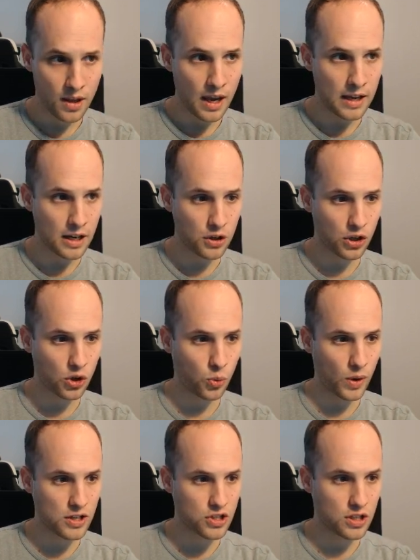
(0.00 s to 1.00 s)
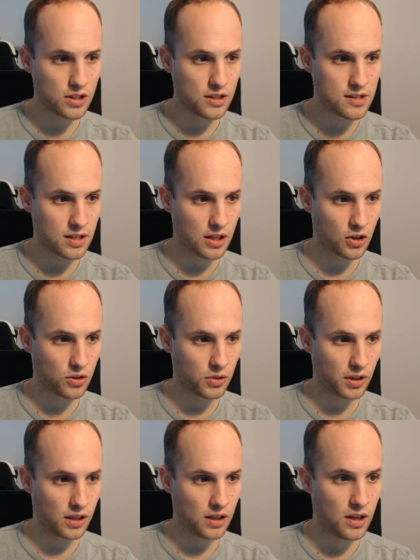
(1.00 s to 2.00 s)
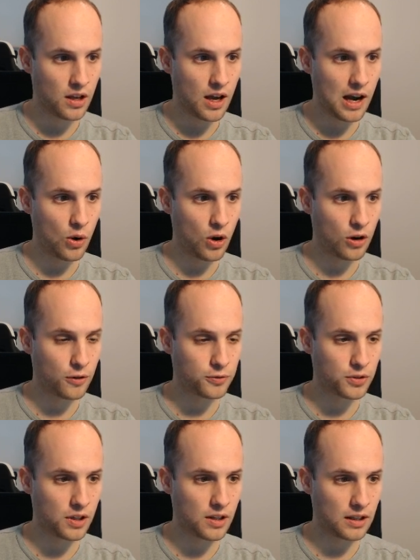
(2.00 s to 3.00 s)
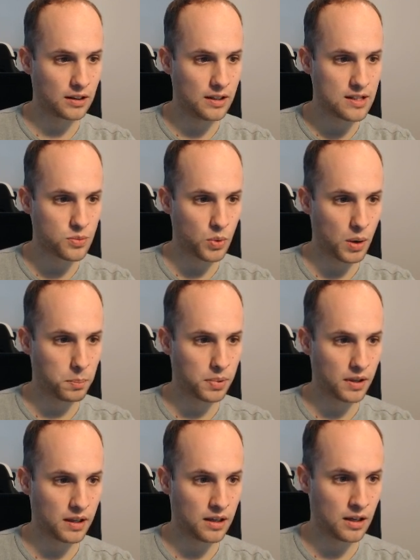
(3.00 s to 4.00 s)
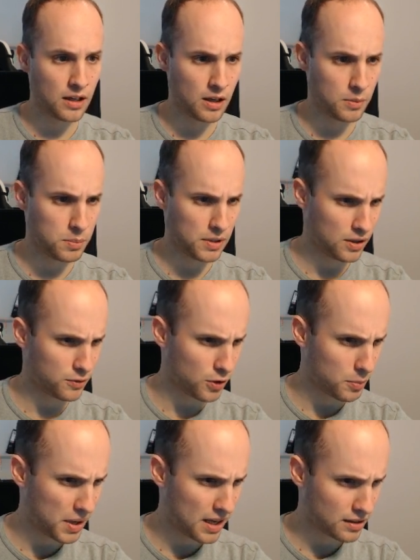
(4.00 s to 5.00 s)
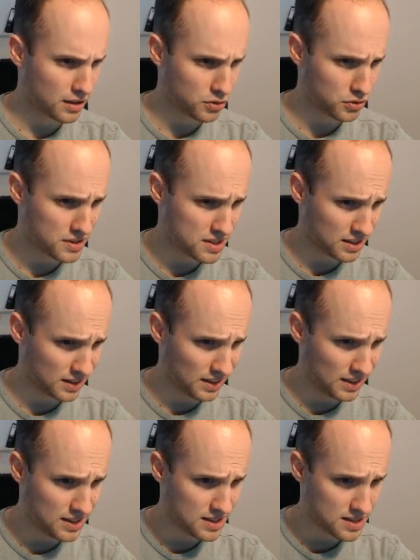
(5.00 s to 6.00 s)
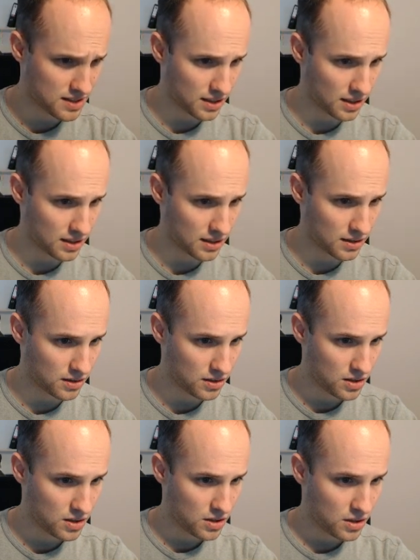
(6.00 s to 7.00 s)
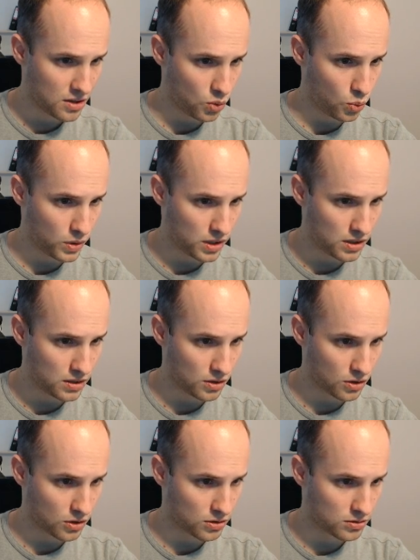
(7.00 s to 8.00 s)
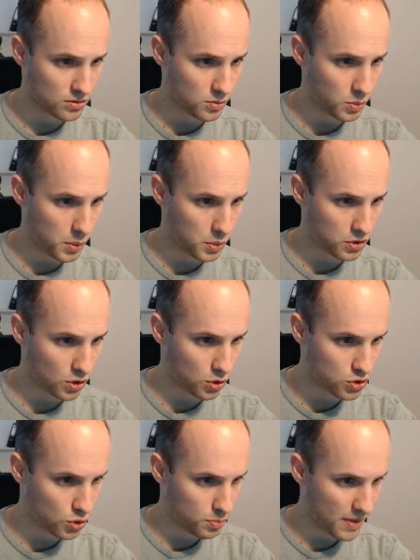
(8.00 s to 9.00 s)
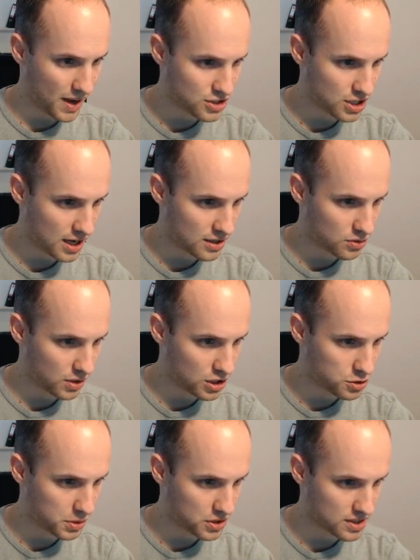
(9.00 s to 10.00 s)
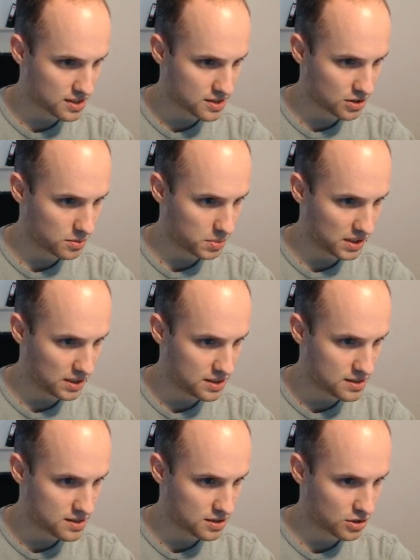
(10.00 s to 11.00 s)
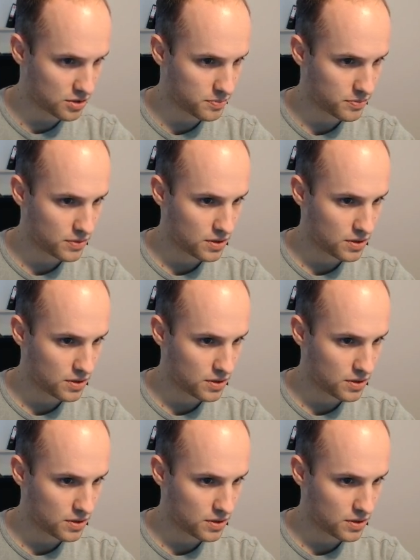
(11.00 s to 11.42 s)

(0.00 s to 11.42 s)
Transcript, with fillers: And now the question is here really how often at least one player flop hand categories at least, and then we would go to match hand range because that's going to be easier.